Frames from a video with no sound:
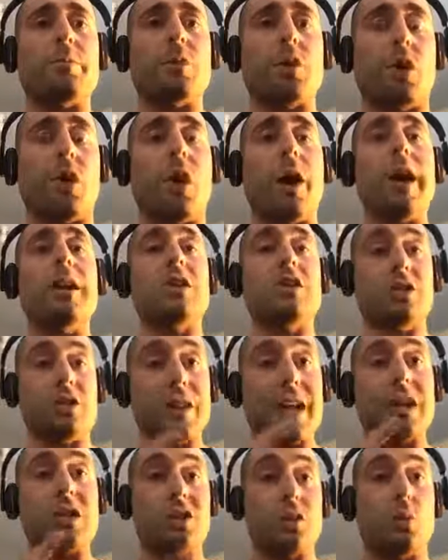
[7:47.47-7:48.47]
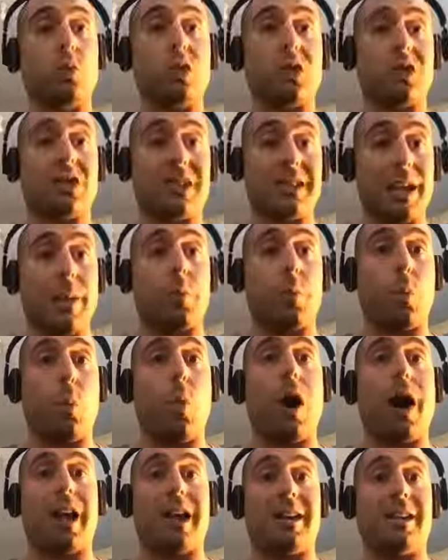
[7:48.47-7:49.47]
All right, so that's sort of step
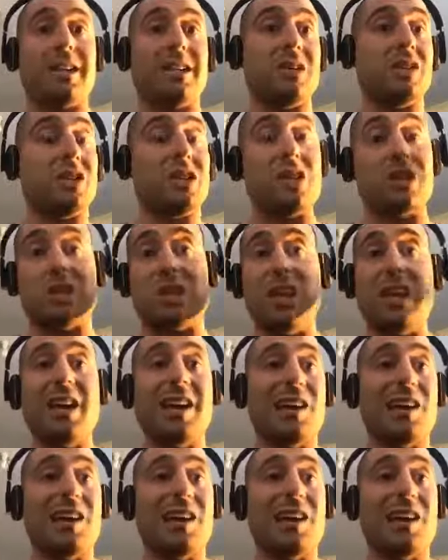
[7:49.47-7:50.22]
one, is just,